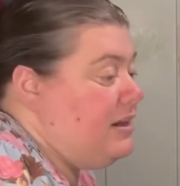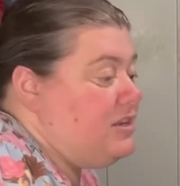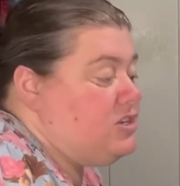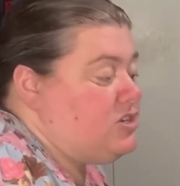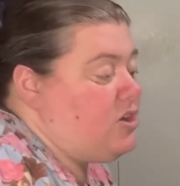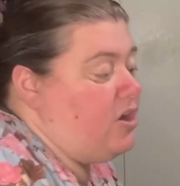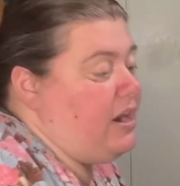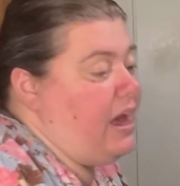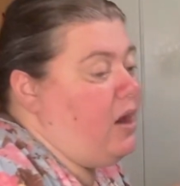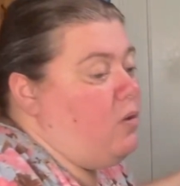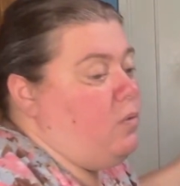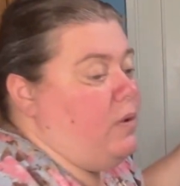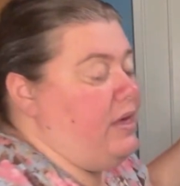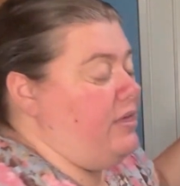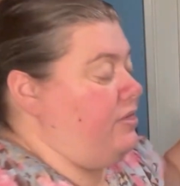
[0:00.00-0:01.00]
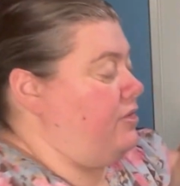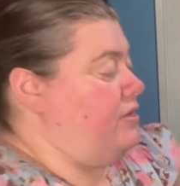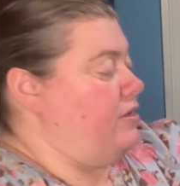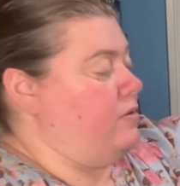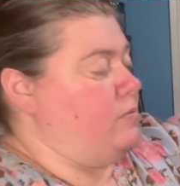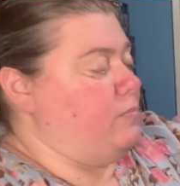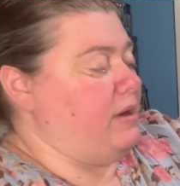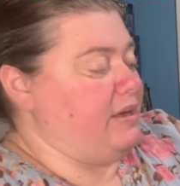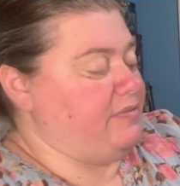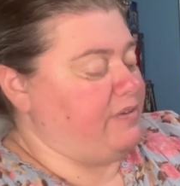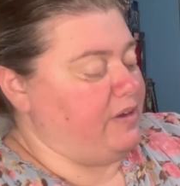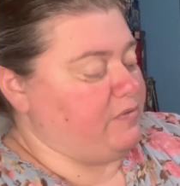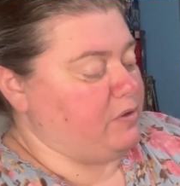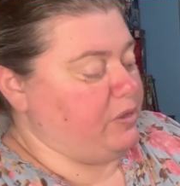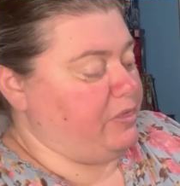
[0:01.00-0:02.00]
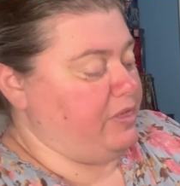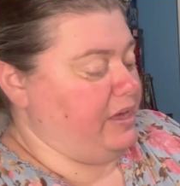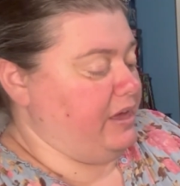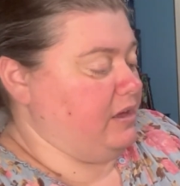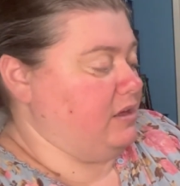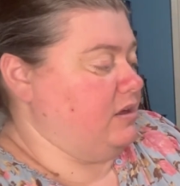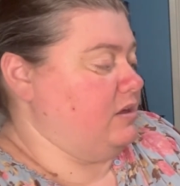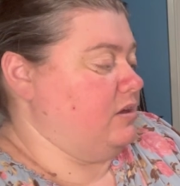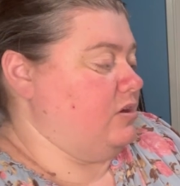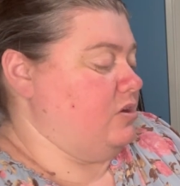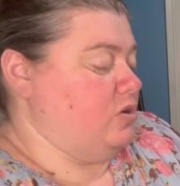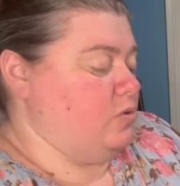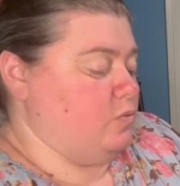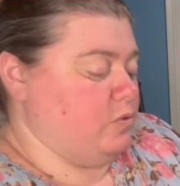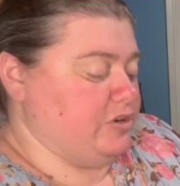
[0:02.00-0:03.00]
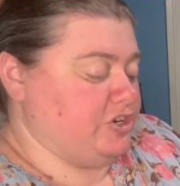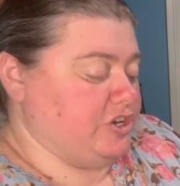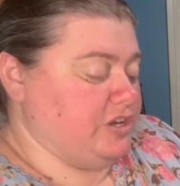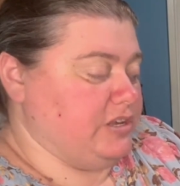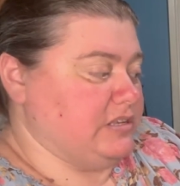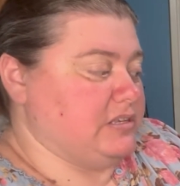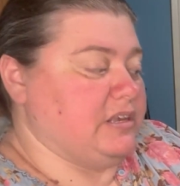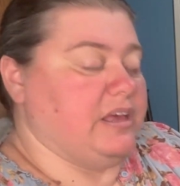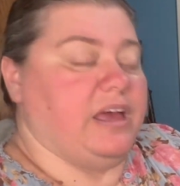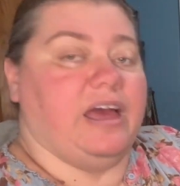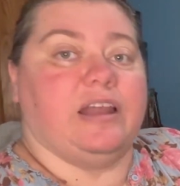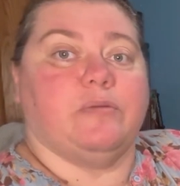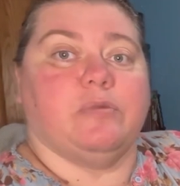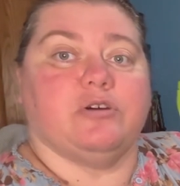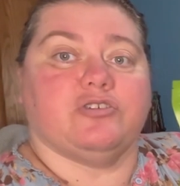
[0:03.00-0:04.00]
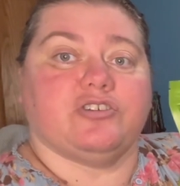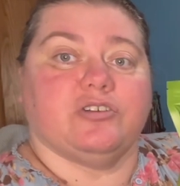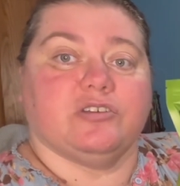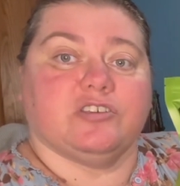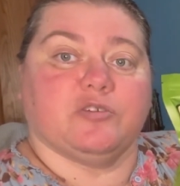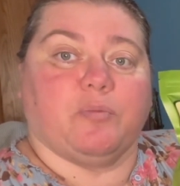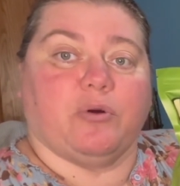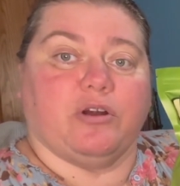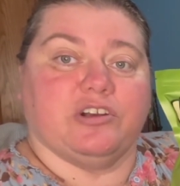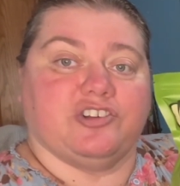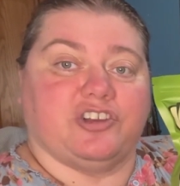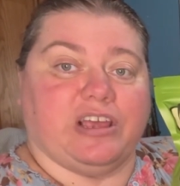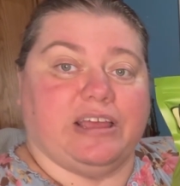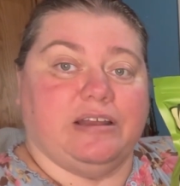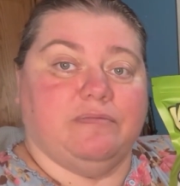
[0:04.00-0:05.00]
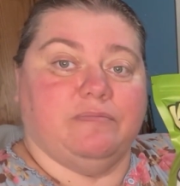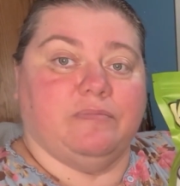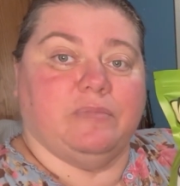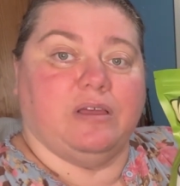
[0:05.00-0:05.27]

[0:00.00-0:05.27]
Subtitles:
to start out with my favorite thing, which is an emotional support chicken.